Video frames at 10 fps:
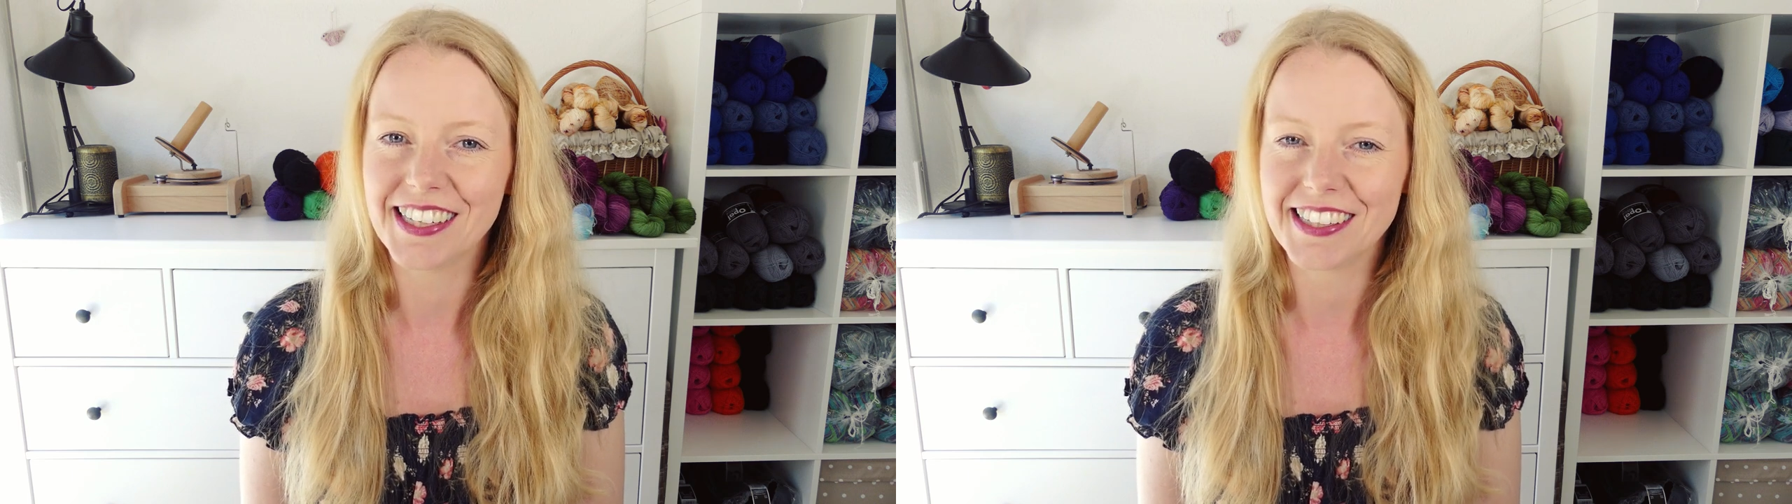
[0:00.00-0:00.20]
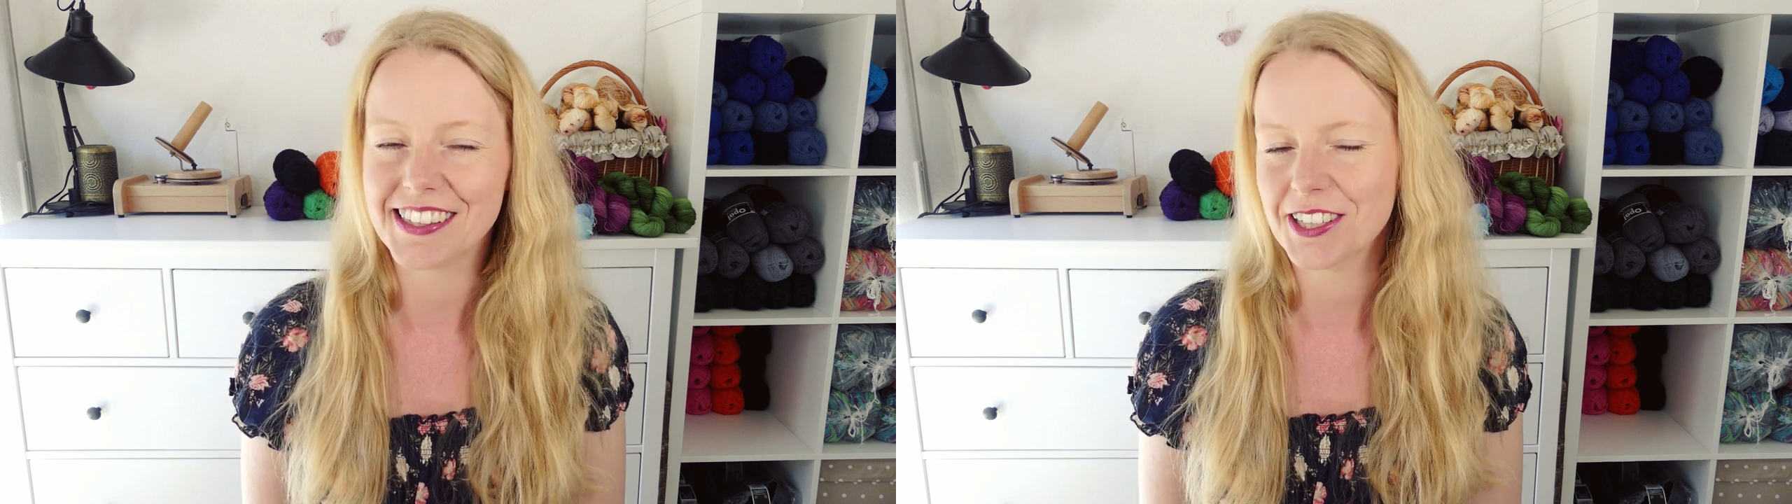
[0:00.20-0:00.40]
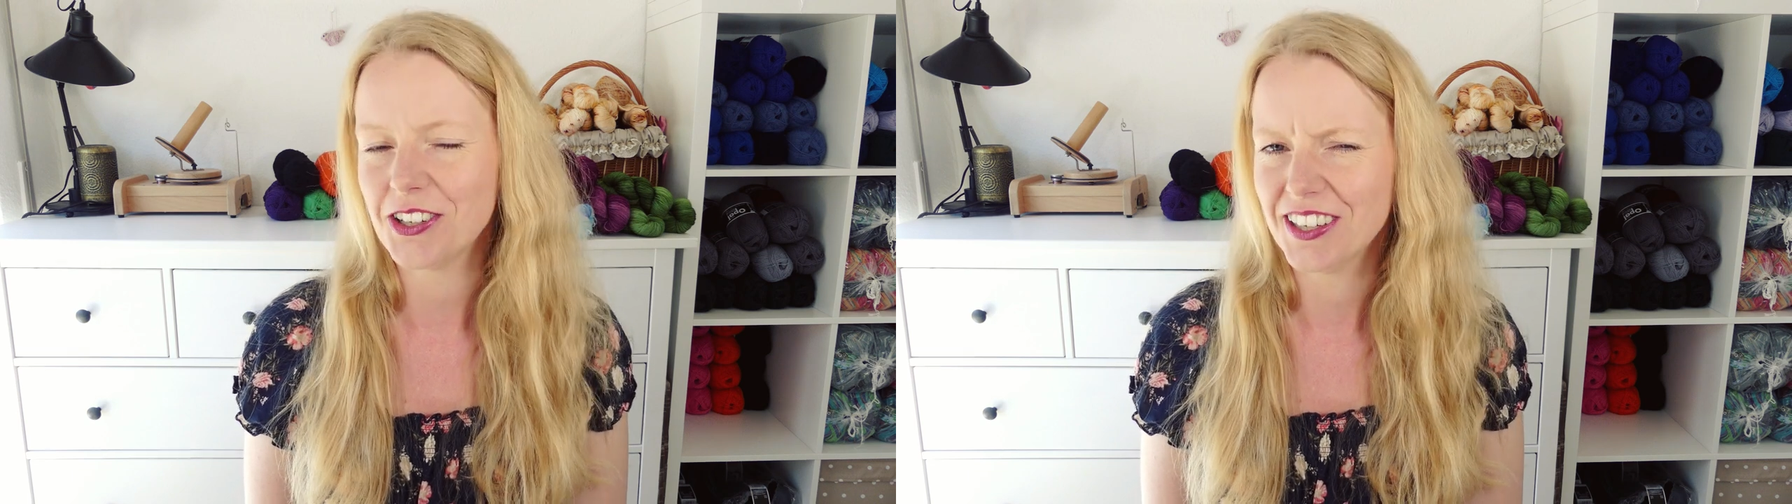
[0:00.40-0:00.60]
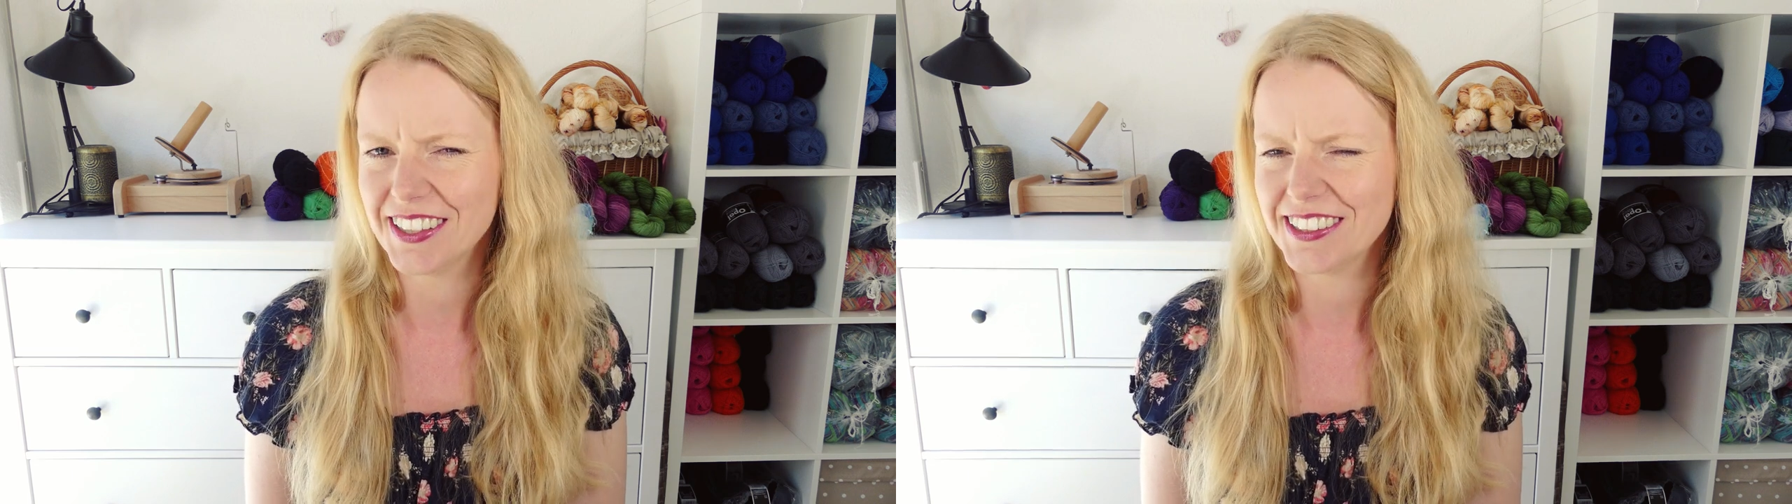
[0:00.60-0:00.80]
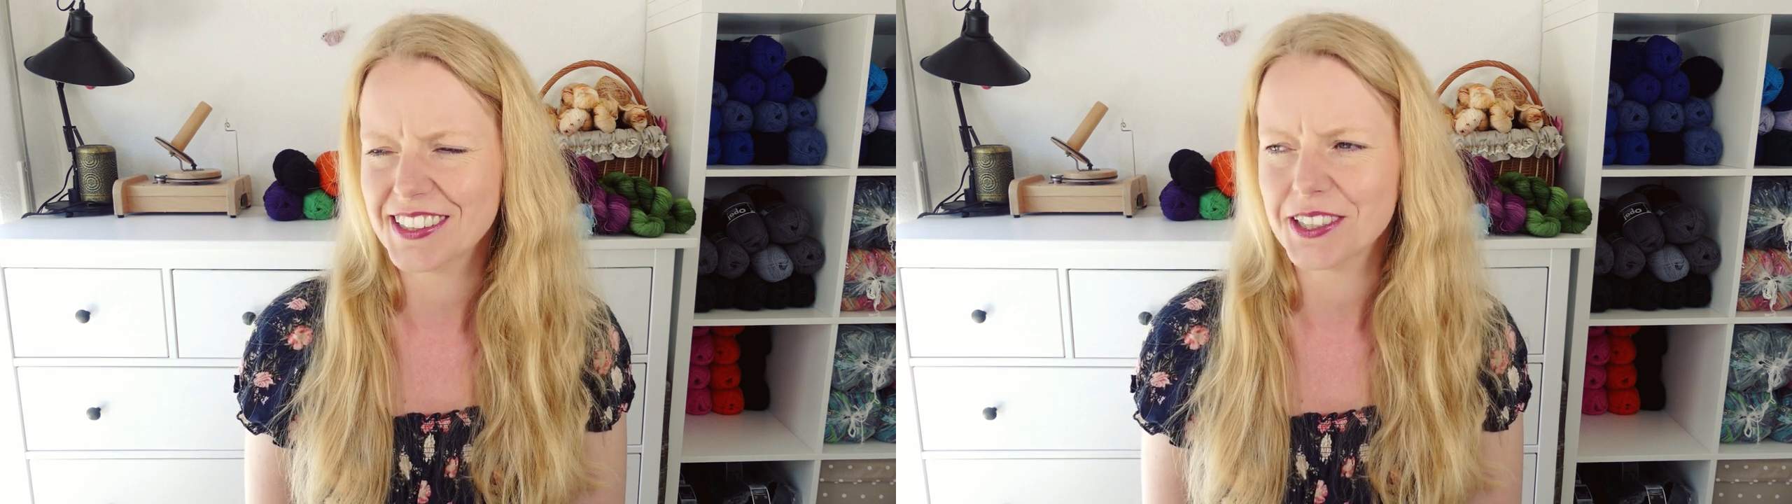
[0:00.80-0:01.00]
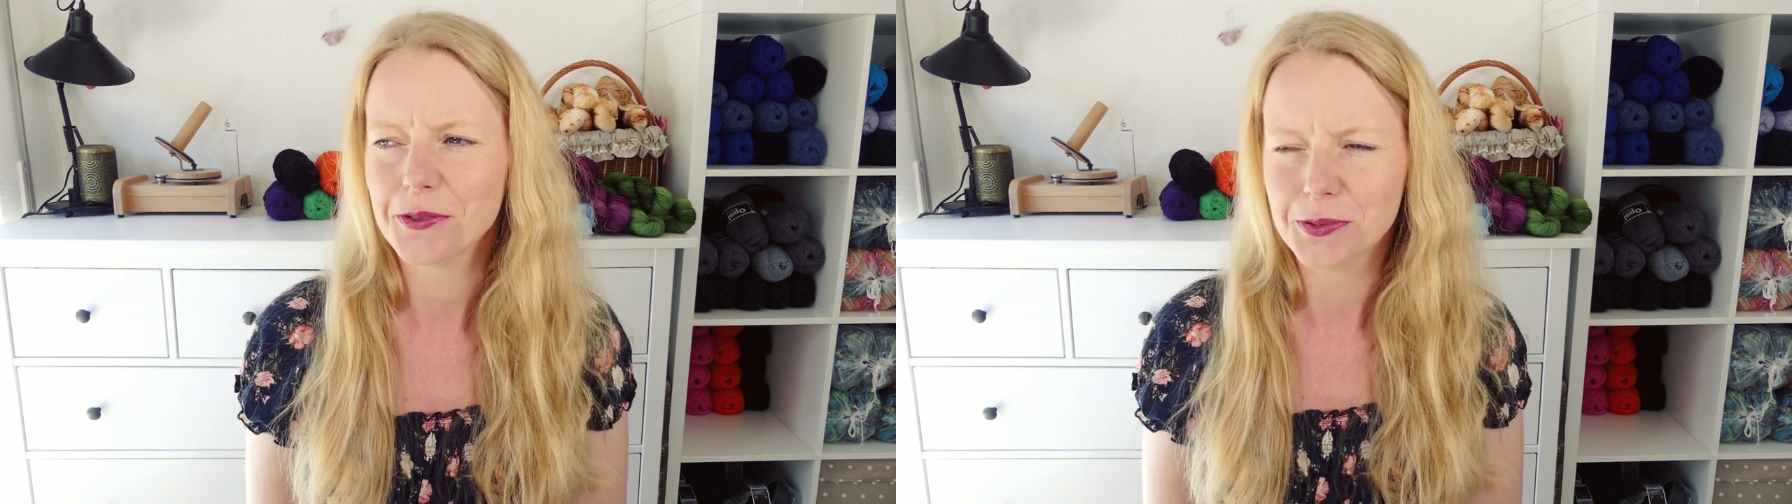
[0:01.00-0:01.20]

let's call us